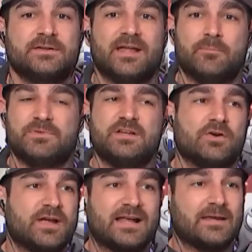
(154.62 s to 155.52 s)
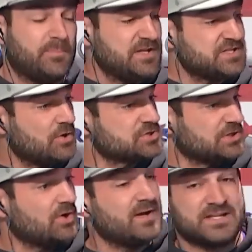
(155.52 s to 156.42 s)
Now, you know, a guy like B.J.
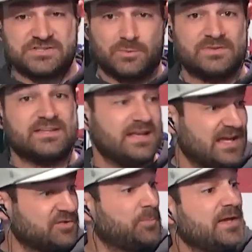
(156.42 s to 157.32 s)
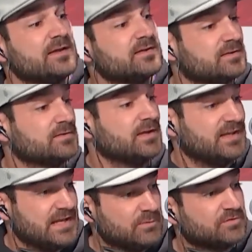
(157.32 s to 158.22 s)
Ojulari actually went the next pick,
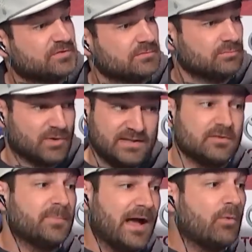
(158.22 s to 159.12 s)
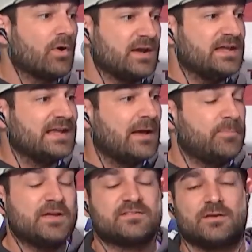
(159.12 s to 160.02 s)
and he was ranked about where he
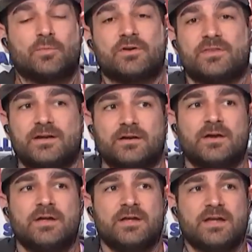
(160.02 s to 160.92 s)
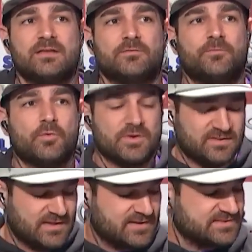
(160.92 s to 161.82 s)
got picked, somewhere there in the
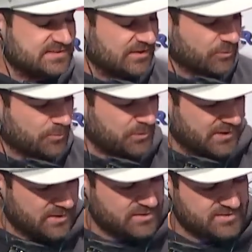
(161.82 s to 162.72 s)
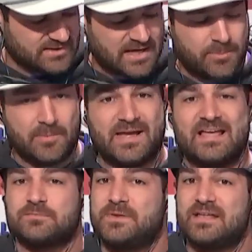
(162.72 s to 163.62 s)
40s. Now, it's a different player because a lot of people
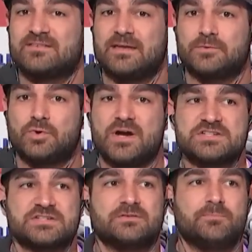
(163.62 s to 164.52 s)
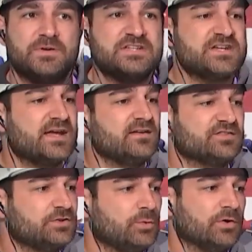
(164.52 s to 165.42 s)
ask me that same question. B.J.
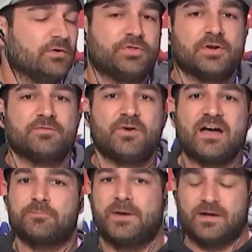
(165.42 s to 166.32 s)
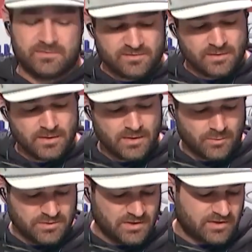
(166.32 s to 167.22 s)
is 235 pounds.
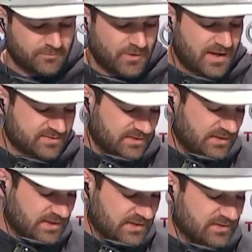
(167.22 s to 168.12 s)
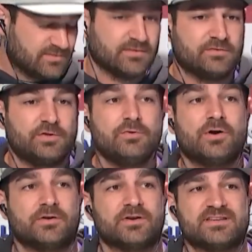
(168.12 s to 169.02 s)
When you look at Foskey, he is
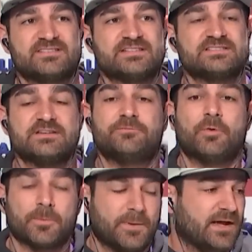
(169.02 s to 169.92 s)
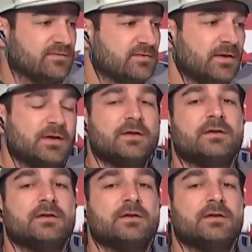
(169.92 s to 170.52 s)
264 pounds.